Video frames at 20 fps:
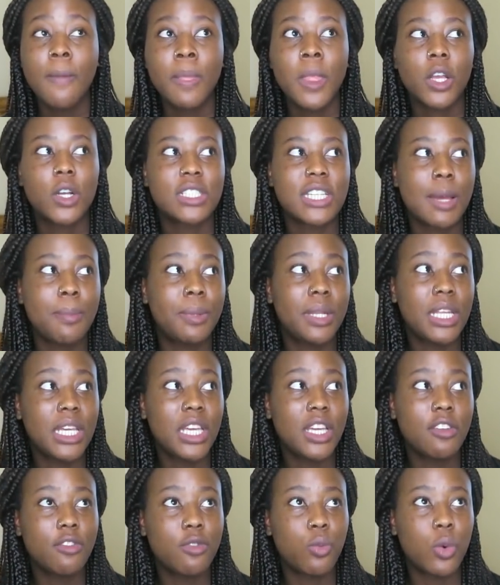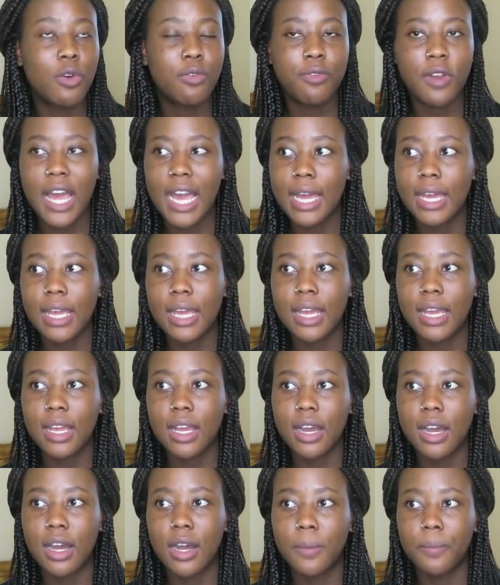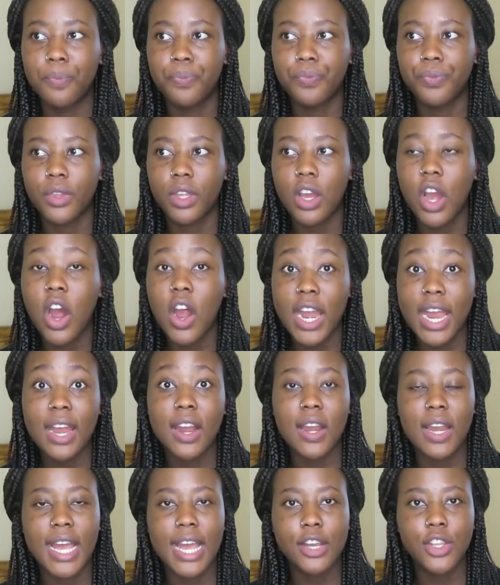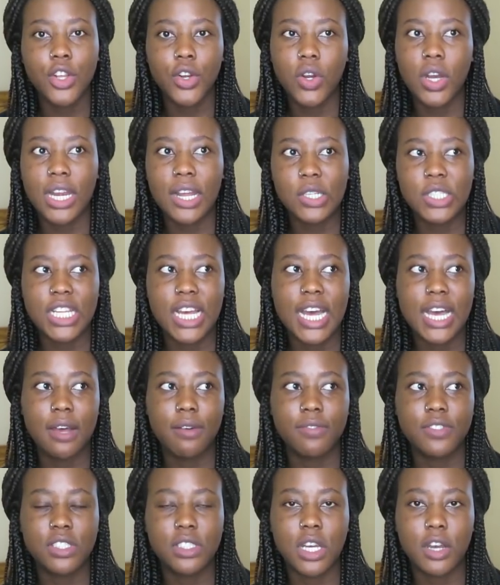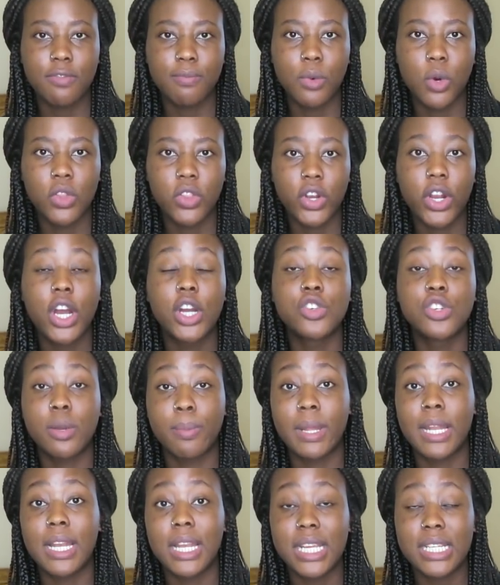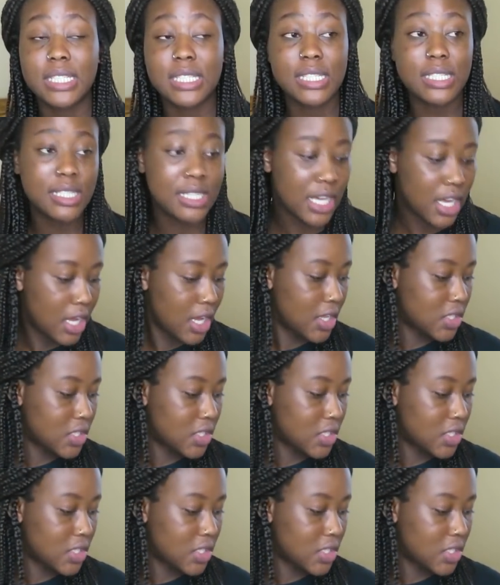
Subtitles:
because I believe we're flying our airline, you're not allowed to have stuff more than 100 milliliters.